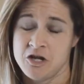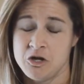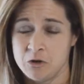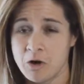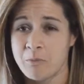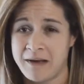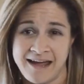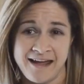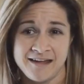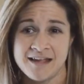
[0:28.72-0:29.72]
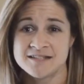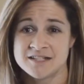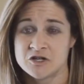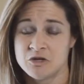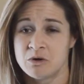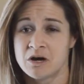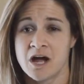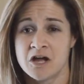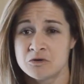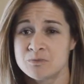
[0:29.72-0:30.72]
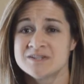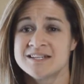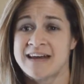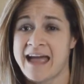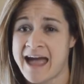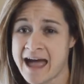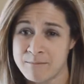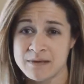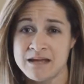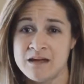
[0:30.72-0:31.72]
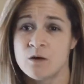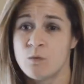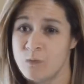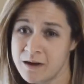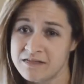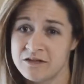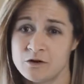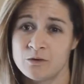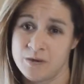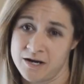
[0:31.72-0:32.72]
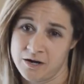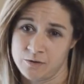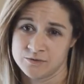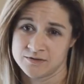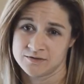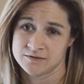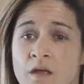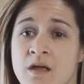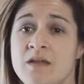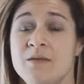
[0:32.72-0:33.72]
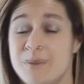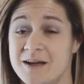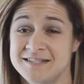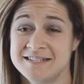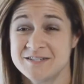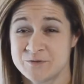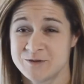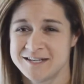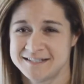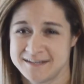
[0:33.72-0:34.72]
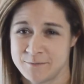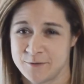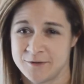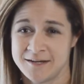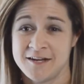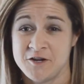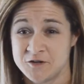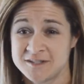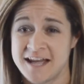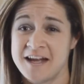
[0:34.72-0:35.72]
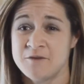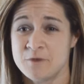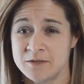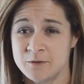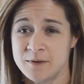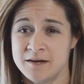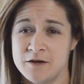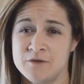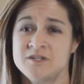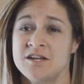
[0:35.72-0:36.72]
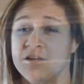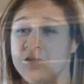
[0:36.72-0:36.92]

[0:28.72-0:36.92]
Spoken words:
You don't pay until you are 100% happy with your windows. The process is really simple. You decide you want the windows,